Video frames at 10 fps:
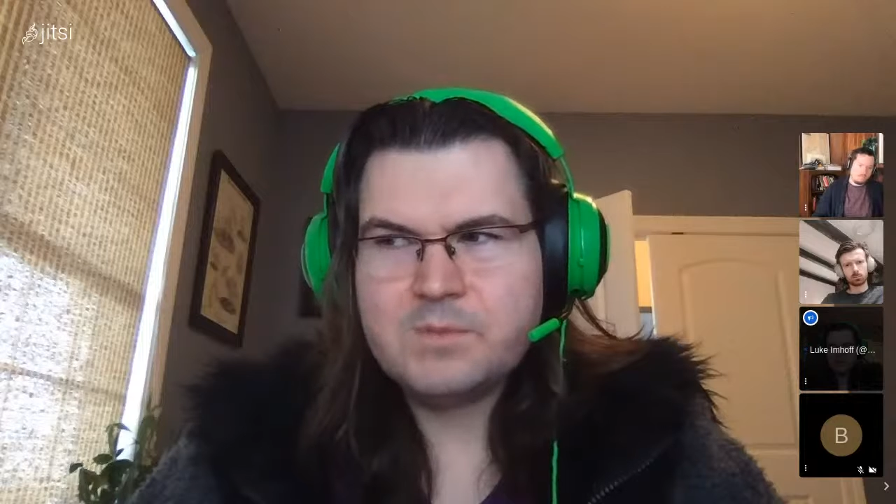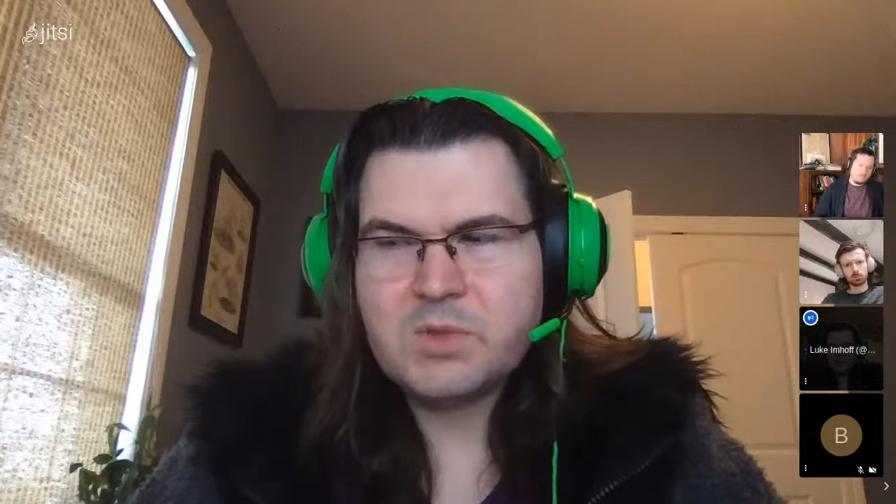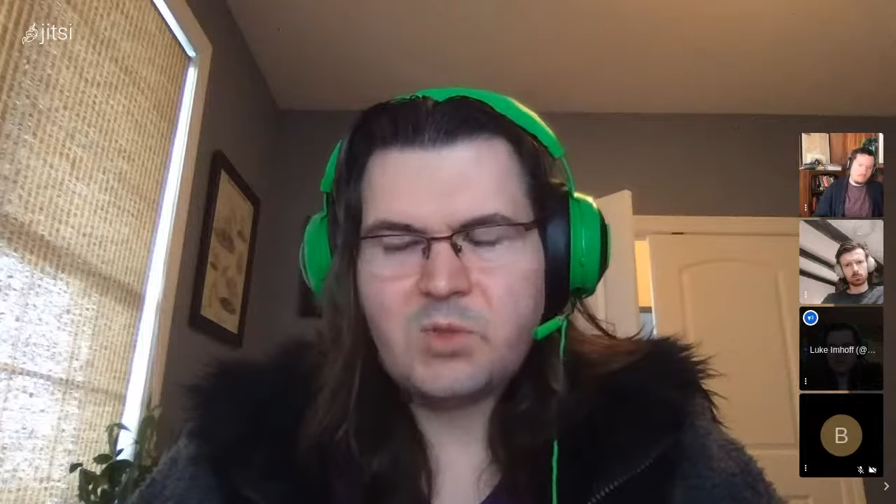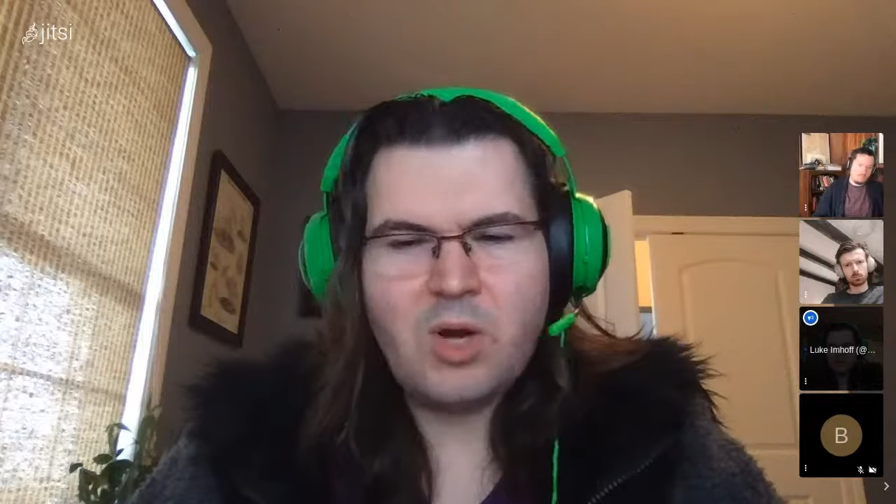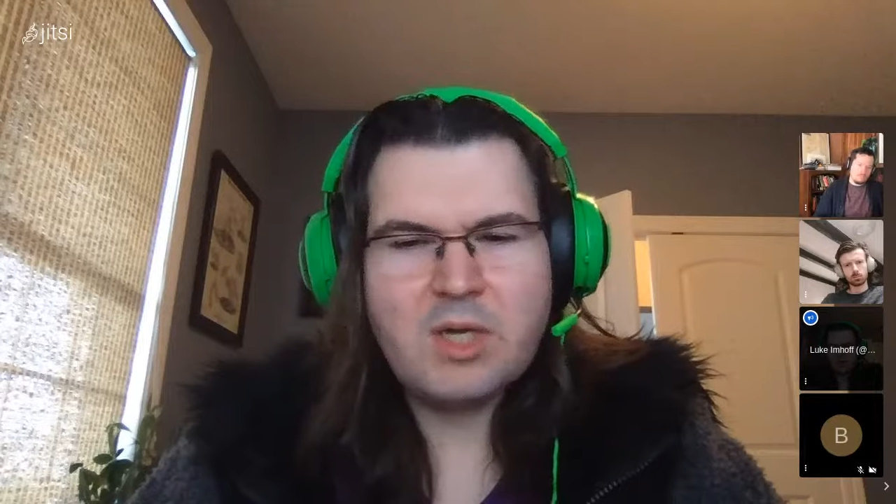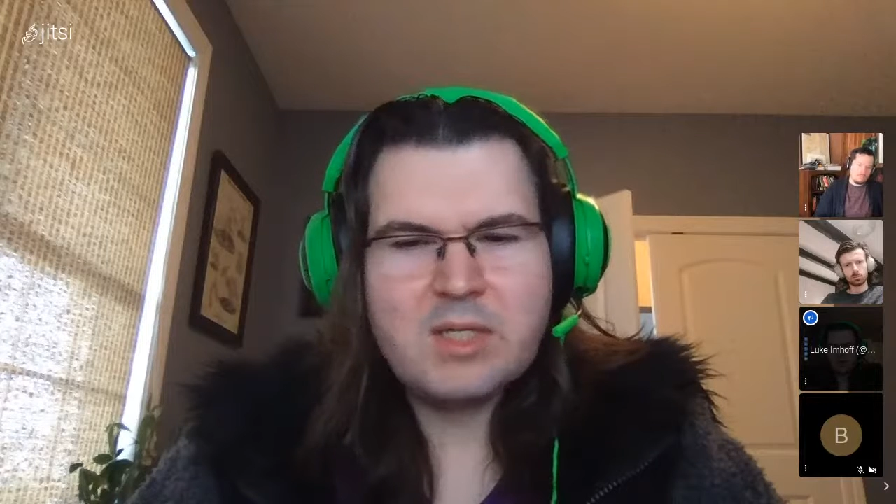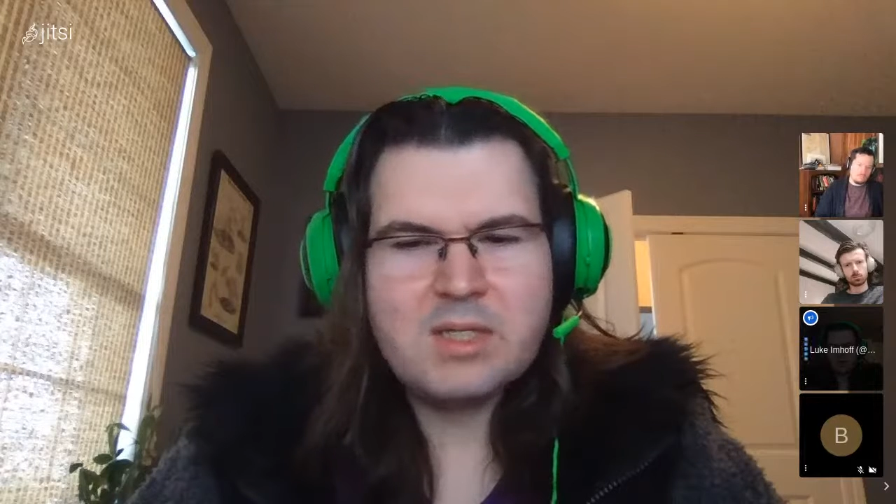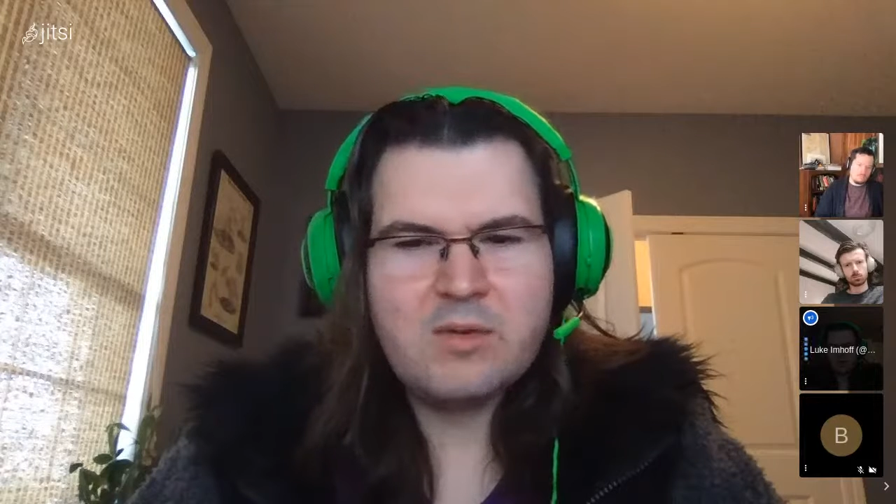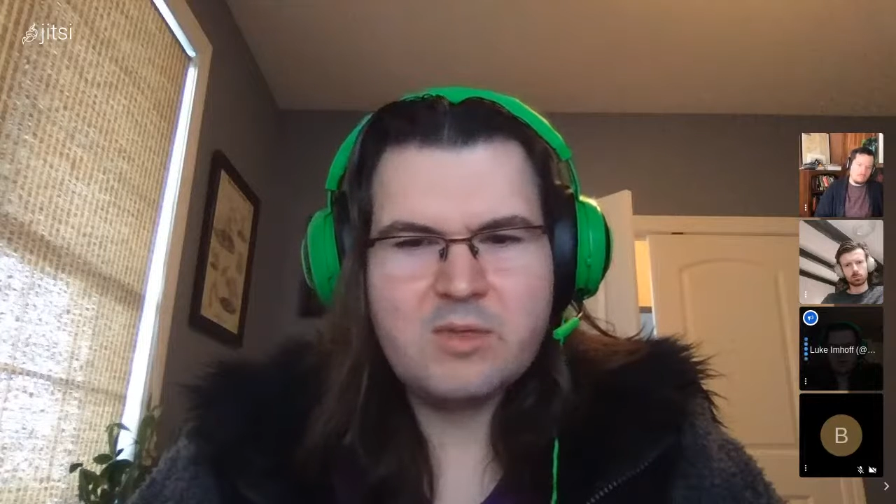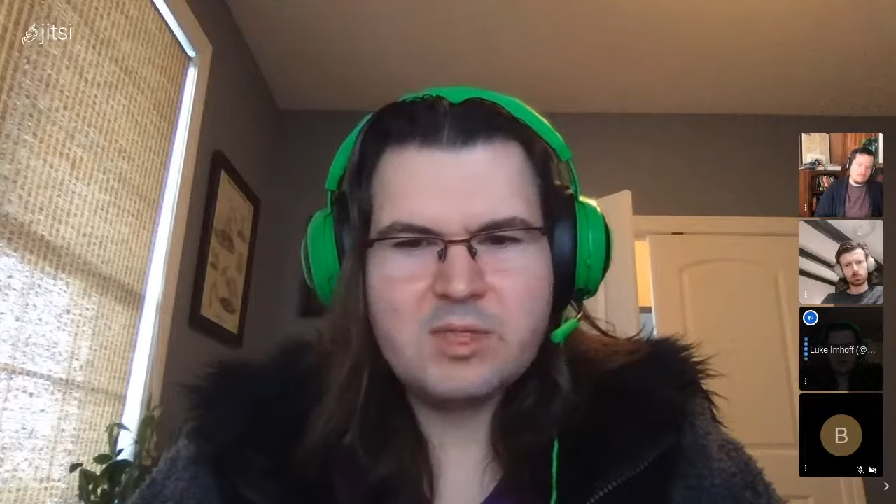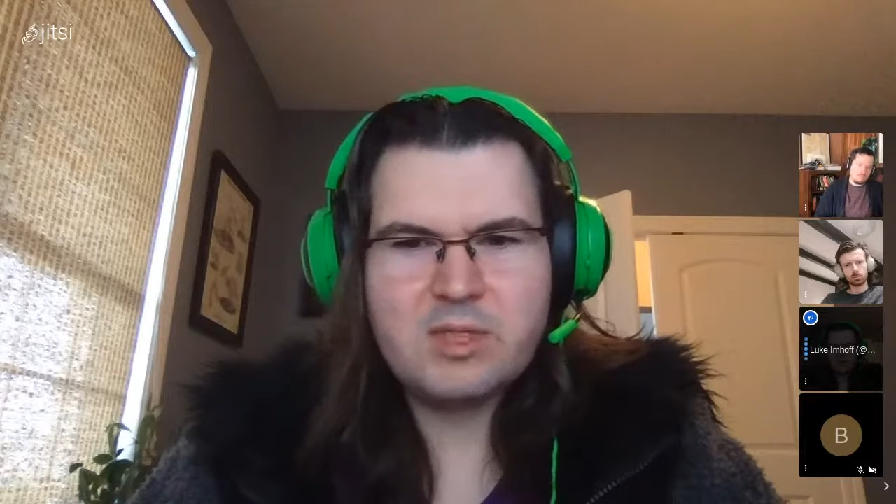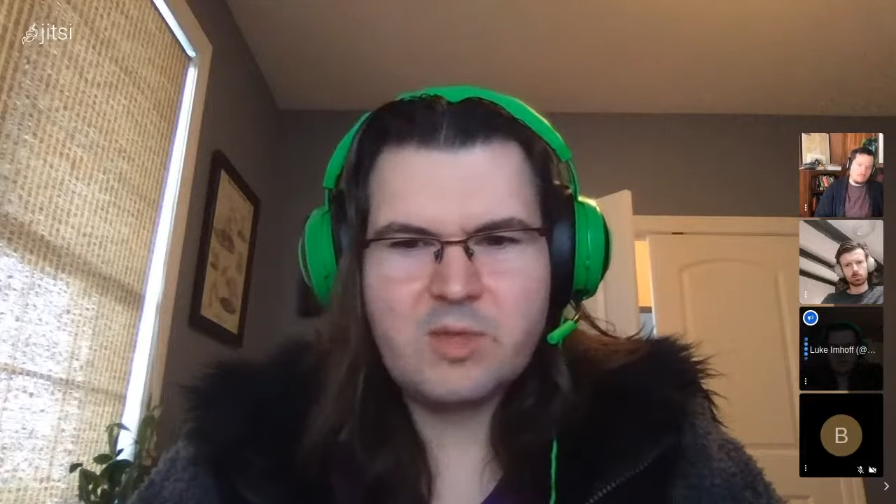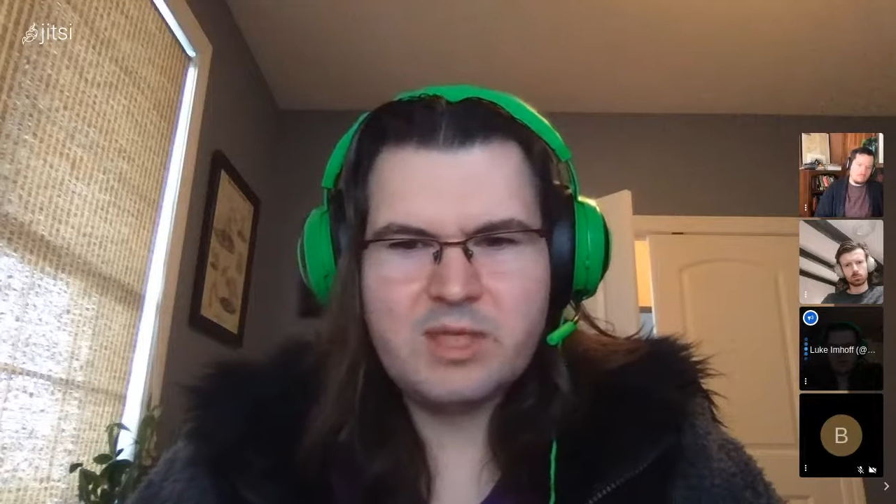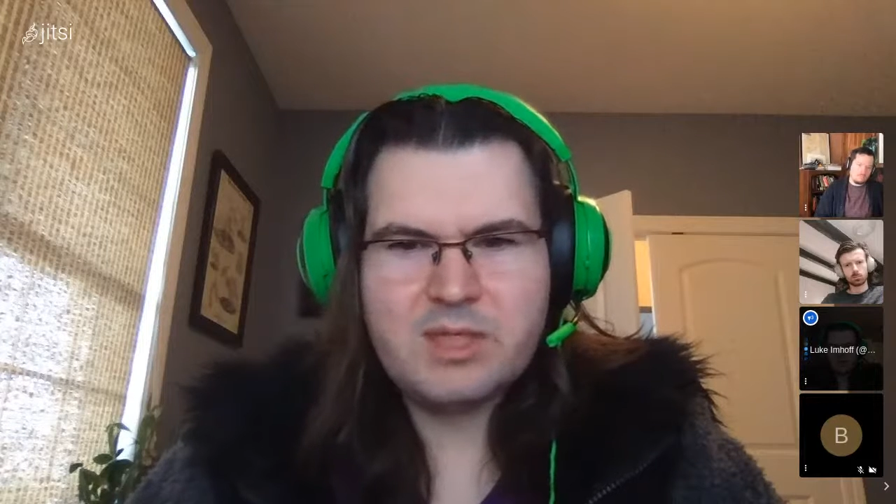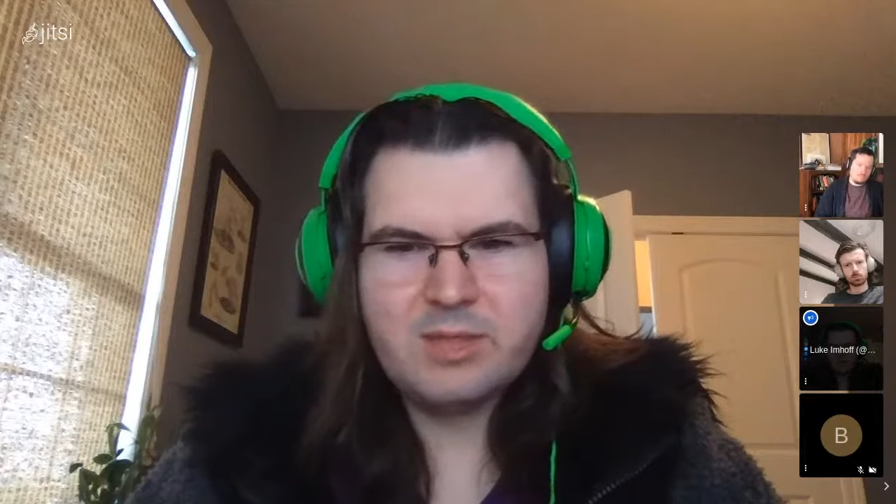cross language than
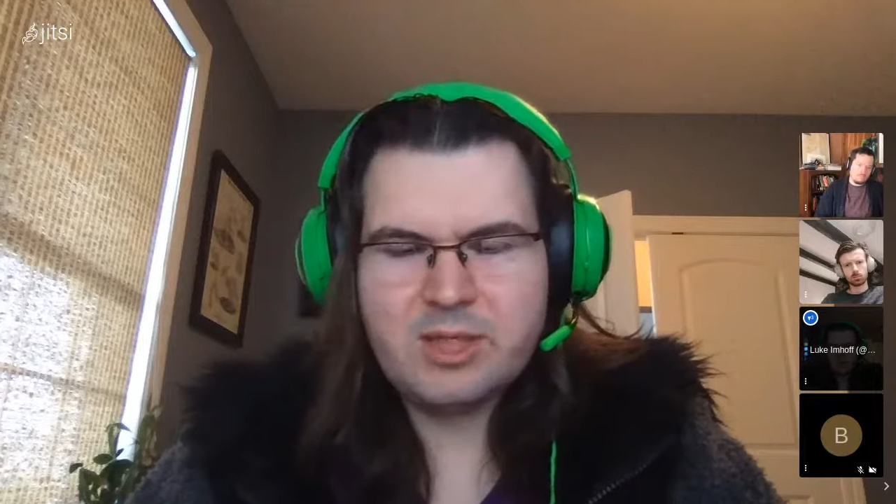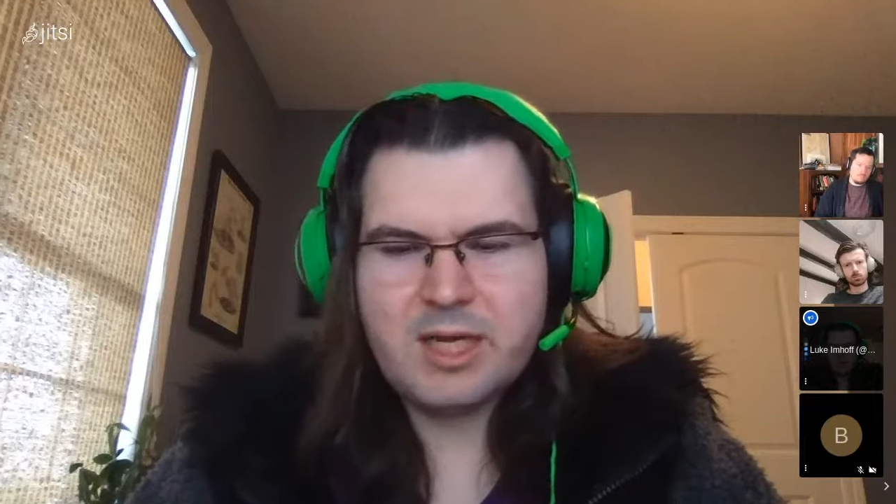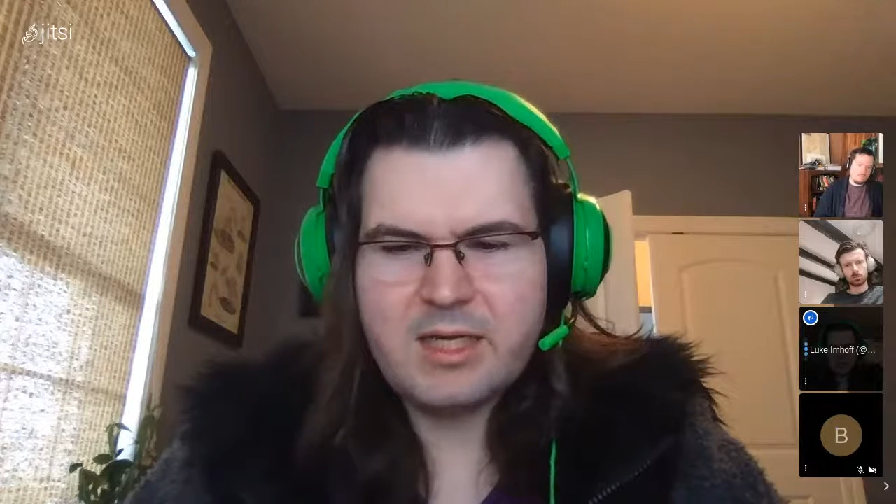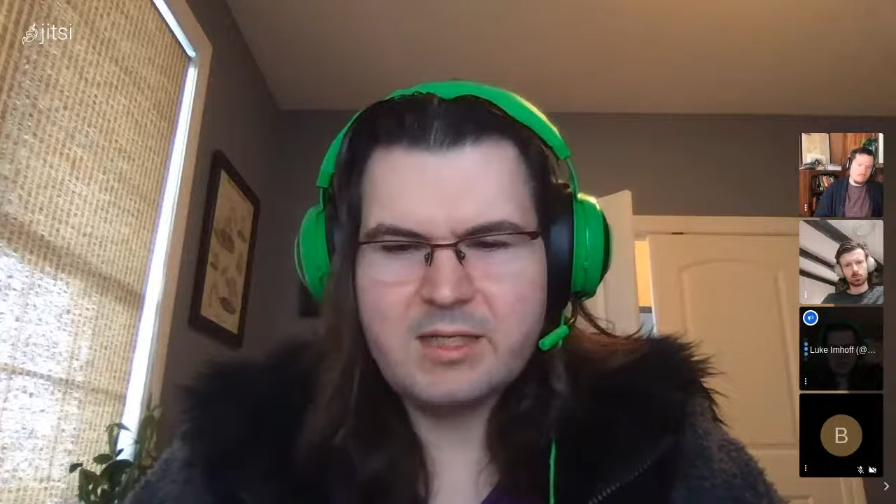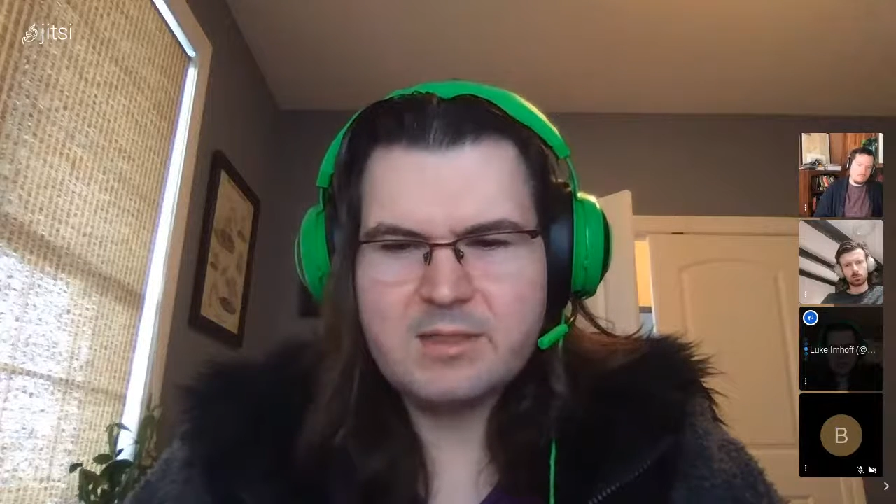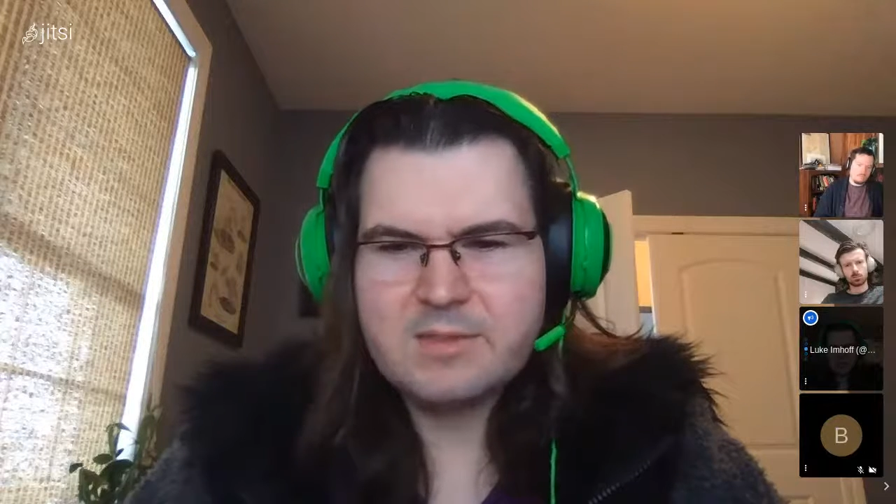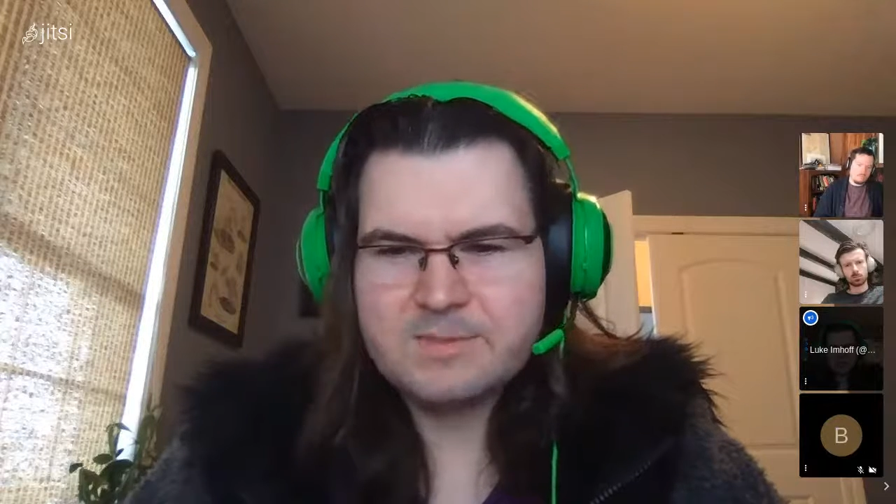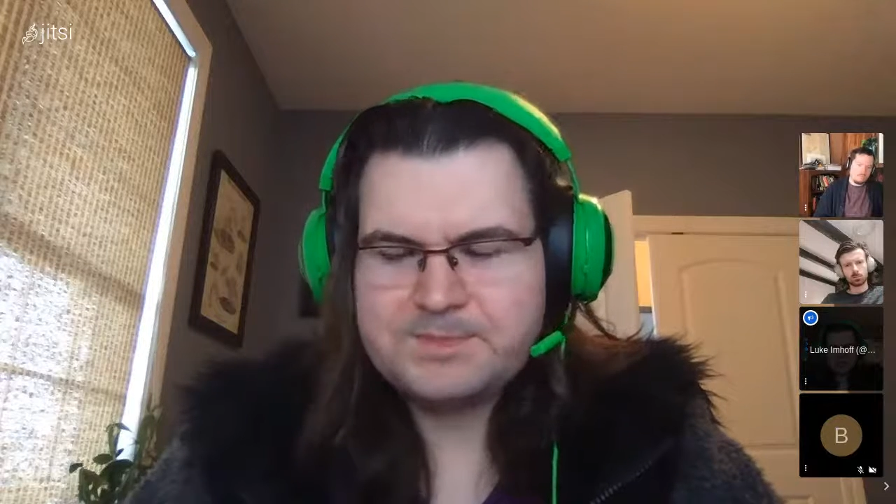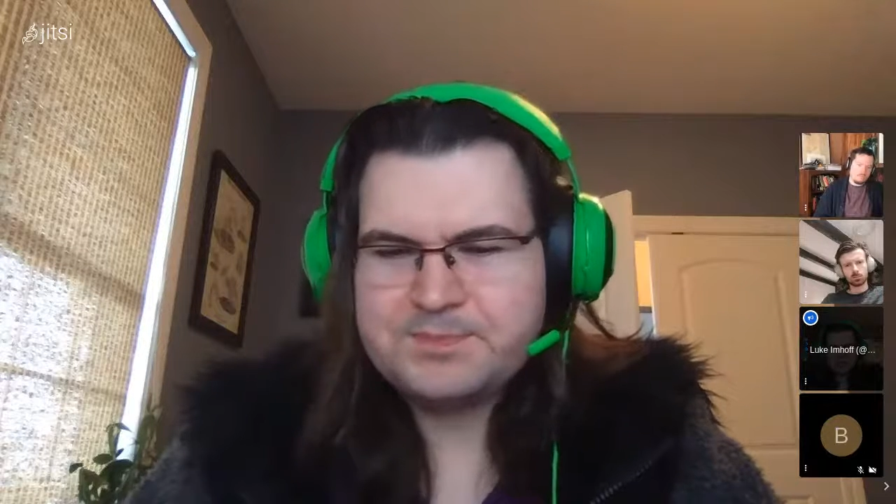the way debug I is.